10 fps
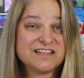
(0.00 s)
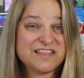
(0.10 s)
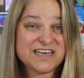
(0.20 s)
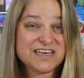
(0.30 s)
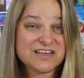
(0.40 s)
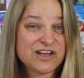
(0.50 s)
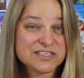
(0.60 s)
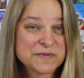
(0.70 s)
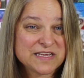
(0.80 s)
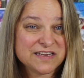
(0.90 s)
They didn't
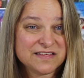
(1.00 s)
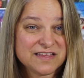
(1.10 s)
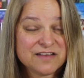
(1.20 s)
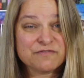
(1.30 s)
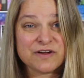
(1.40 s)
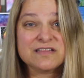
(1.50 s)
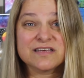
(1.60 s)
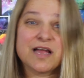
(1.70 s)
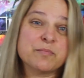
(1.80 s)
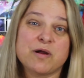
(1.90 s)
cost me anything, and
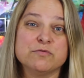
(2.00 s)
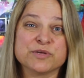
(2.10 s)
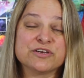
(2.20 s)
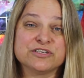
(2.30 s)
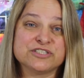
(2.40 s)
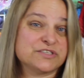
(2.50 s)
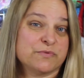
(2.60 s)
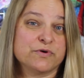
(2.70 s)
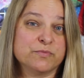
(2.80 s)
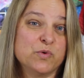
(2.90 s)
frankly, I probably could have just
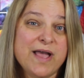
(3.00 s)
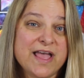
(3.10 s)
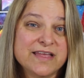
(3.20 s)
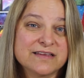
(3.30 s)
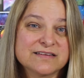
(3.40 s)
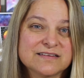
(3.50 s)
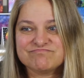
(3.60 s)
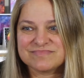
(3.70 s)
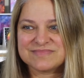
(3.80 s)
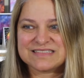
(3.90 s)
thrown them away.
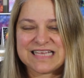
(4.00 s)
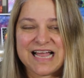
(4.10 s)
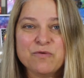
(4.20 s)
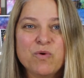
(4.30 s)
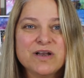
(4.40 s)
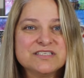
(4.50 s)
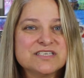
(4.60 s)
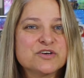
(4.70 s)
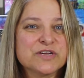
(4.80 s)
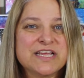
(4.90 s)
I wanted
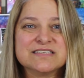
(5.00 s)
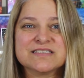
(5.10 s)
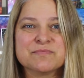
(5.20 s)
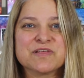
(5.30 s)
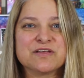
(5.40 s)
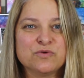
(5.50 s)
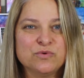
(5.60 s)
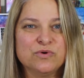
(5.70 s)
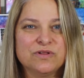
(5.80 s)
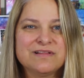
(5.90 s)
to create something
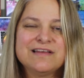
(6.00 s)
cool.